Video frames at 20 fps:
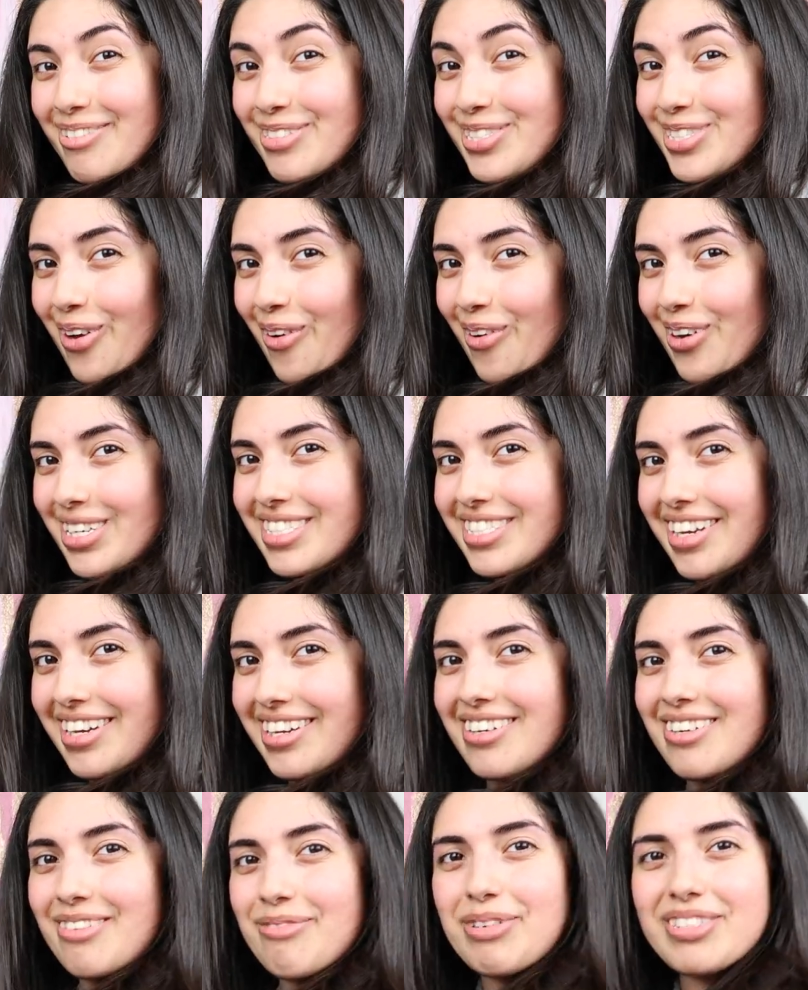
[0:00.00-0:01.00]
I'm so
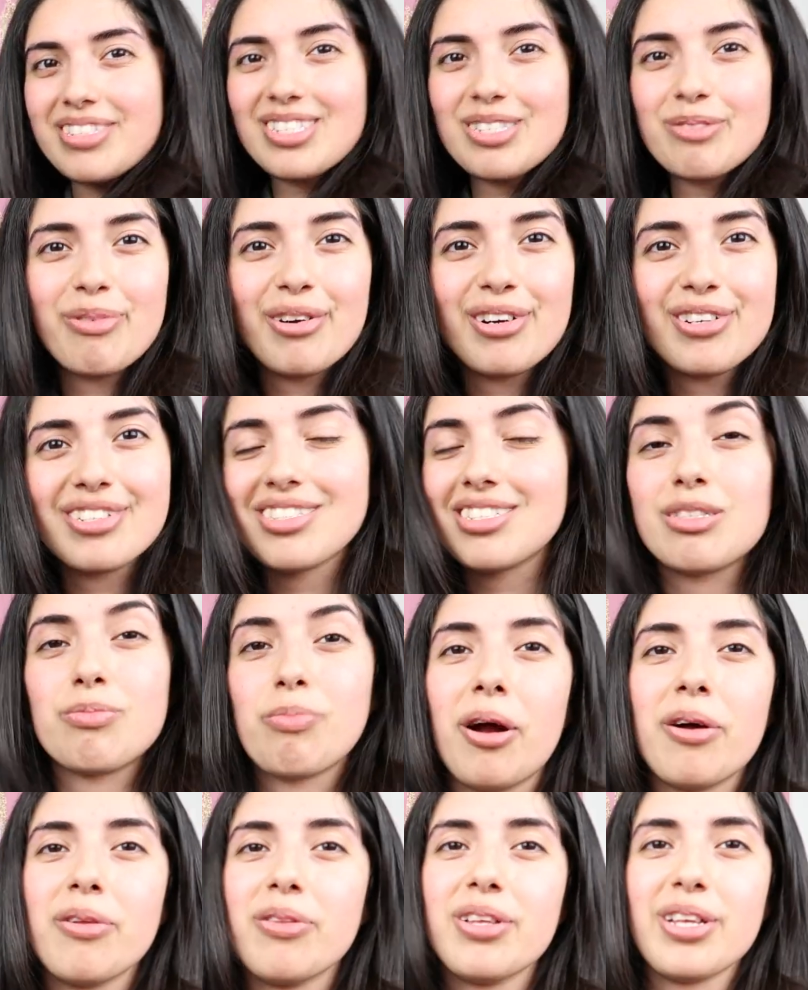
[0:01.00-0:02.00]
excited about these brushes. It's
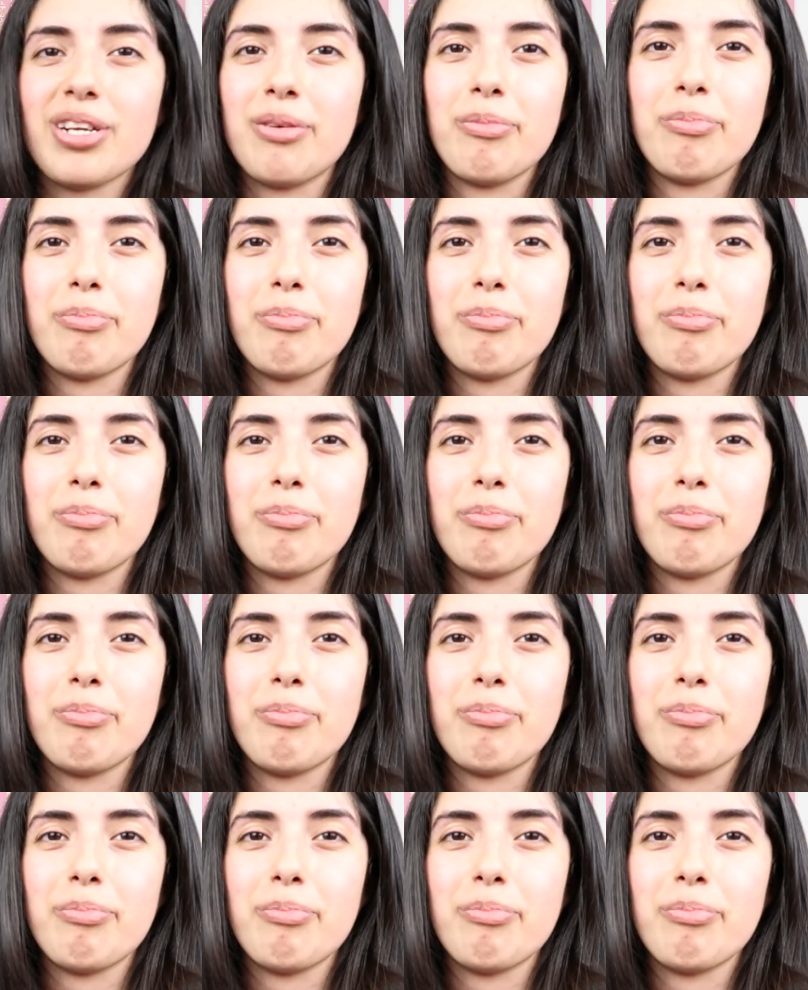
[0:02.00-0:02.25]
probably like a